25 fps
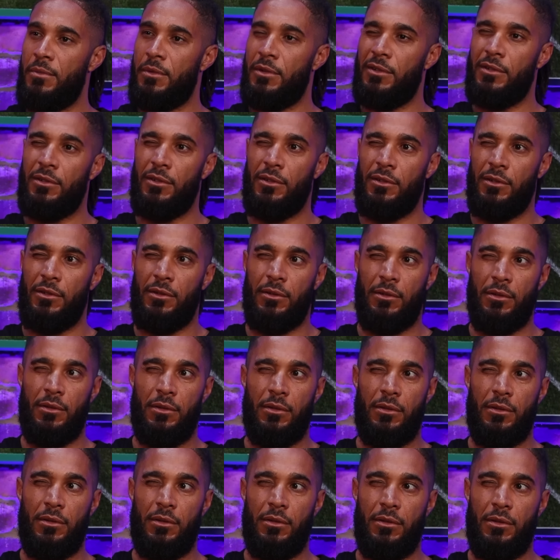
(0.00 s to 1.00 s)
um,
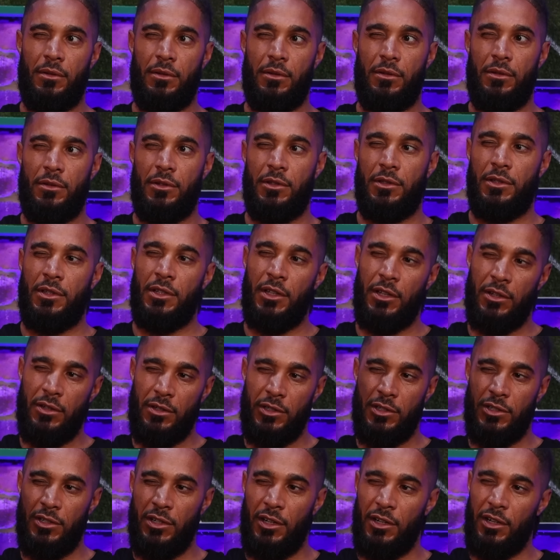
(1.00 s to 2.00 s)
just uh,
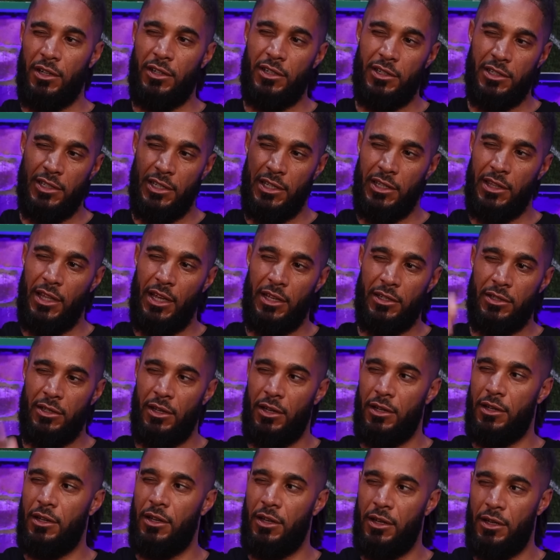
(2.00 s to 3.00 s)
you're just not going to see
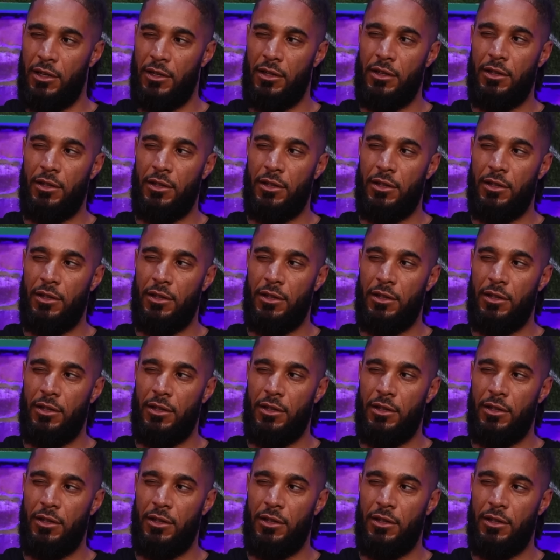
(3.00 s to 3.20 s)
that side.